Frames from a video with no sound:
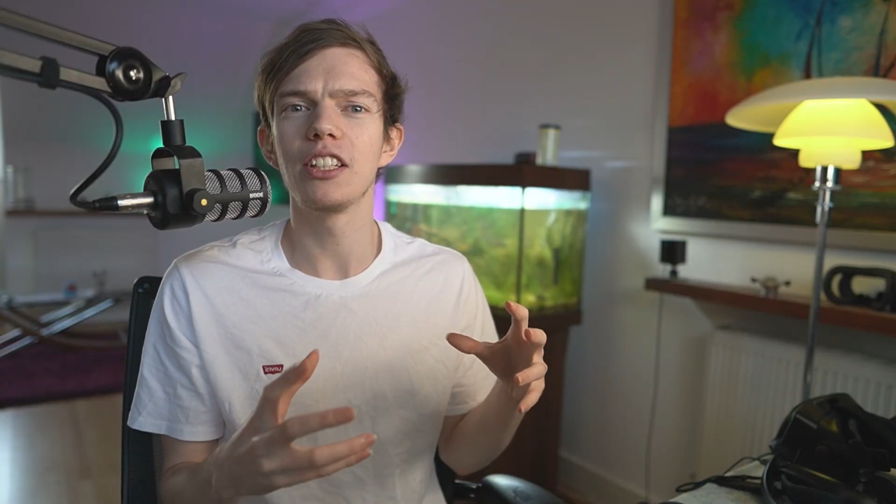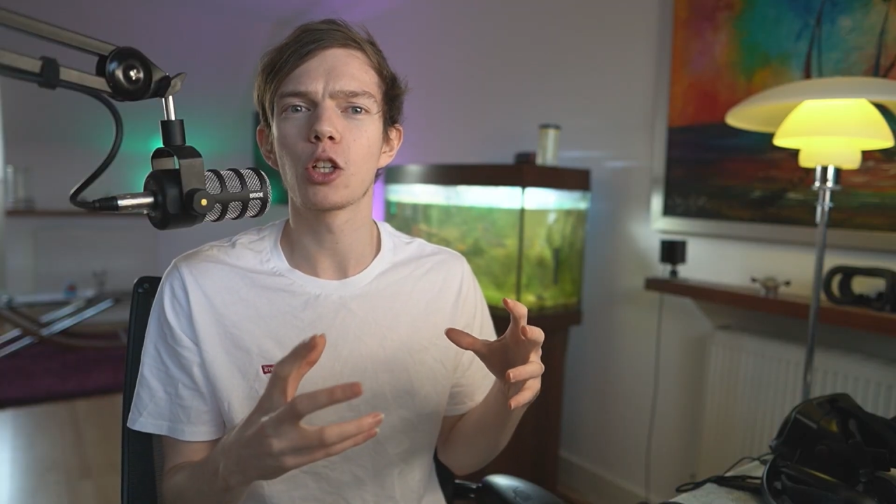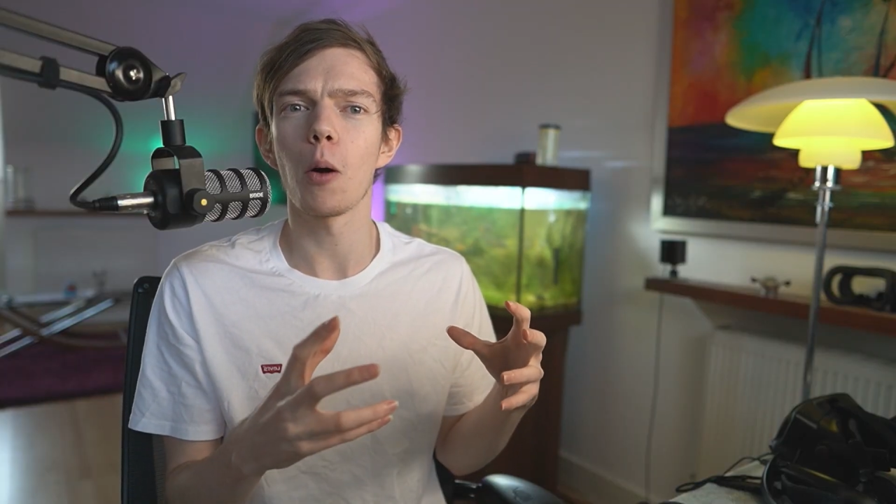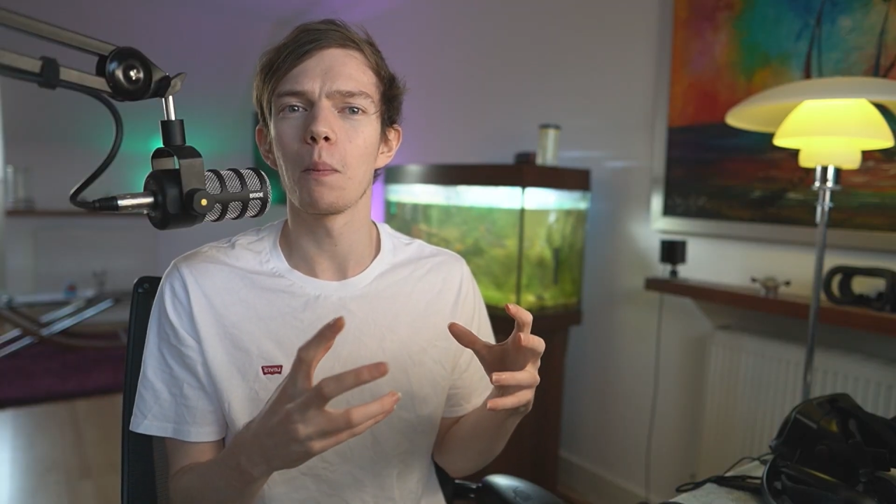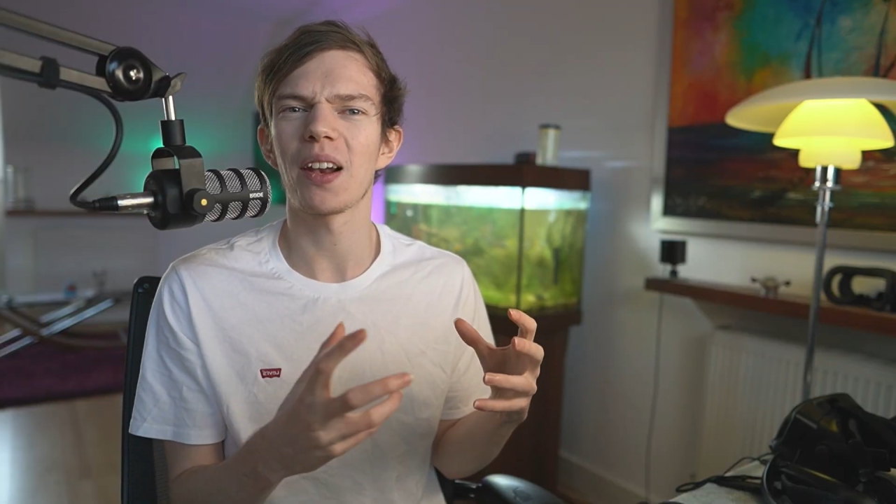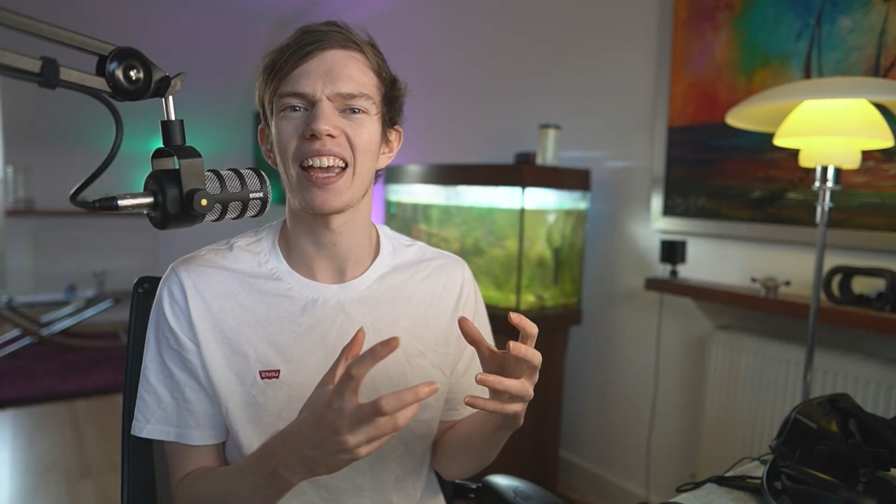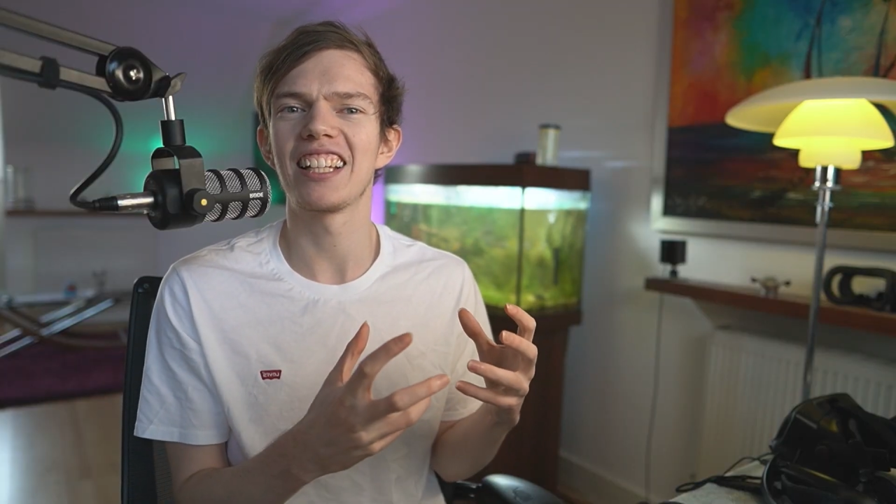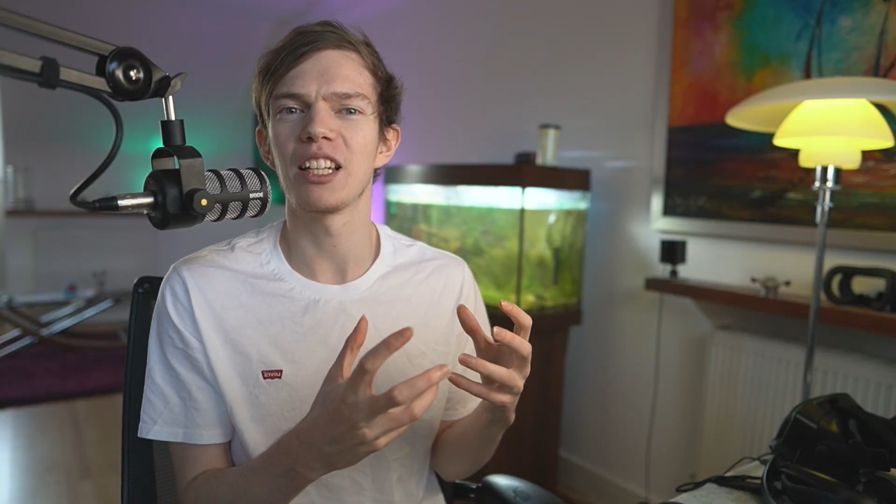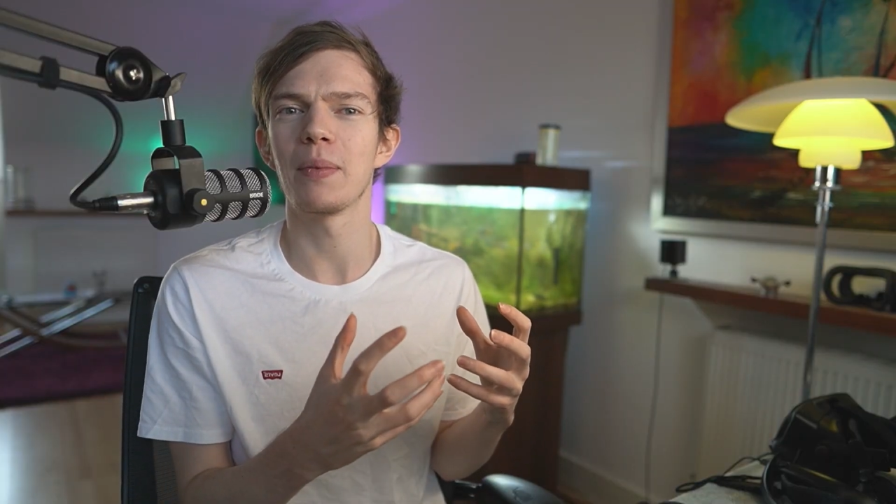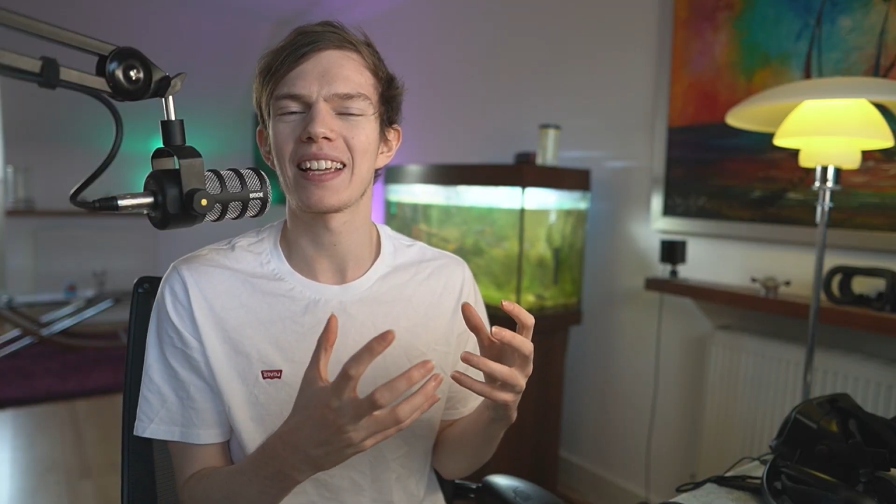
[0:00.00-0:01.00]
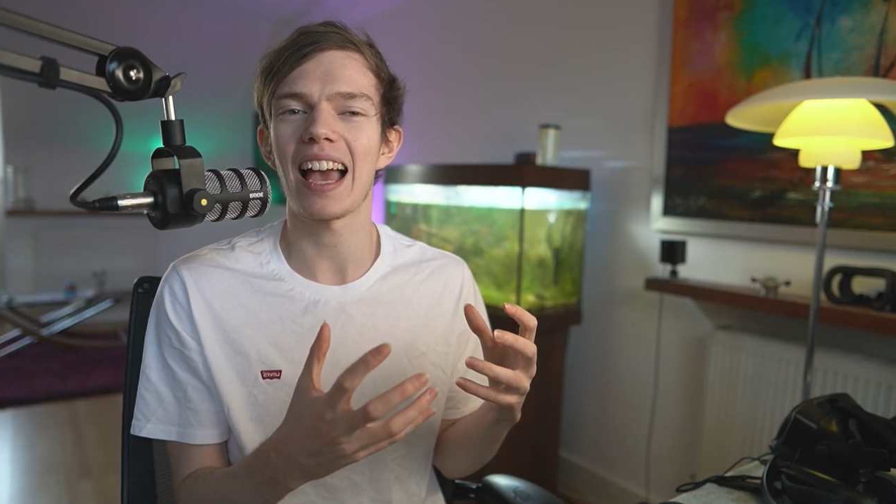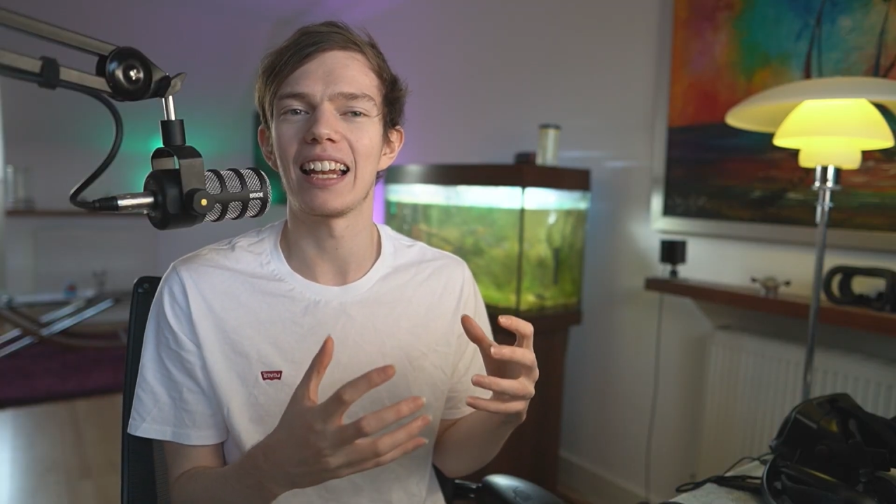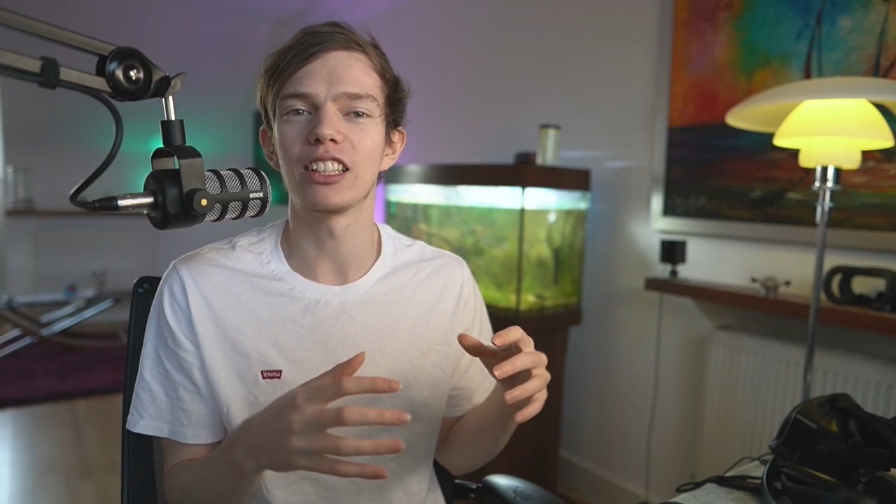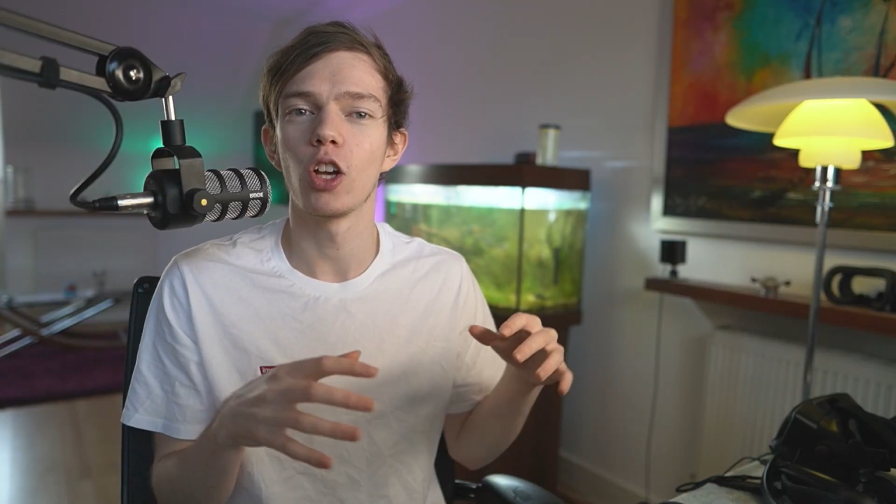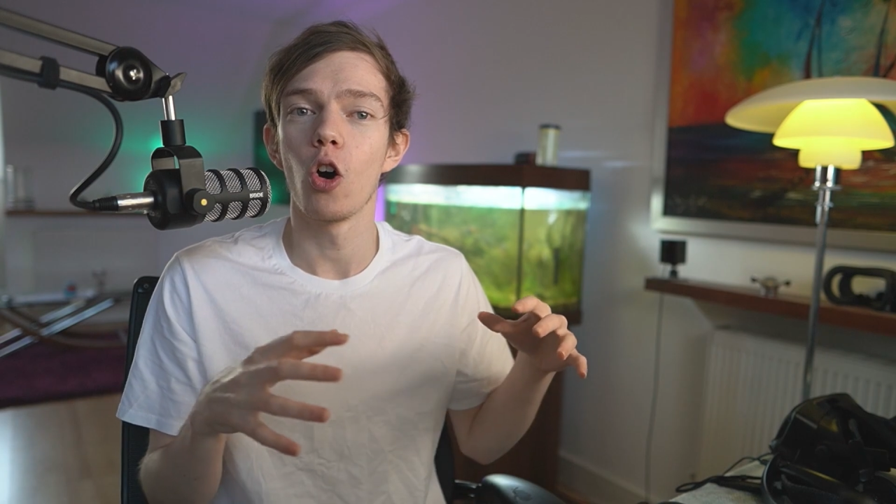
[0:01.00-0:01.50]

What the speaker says: complicated mechanics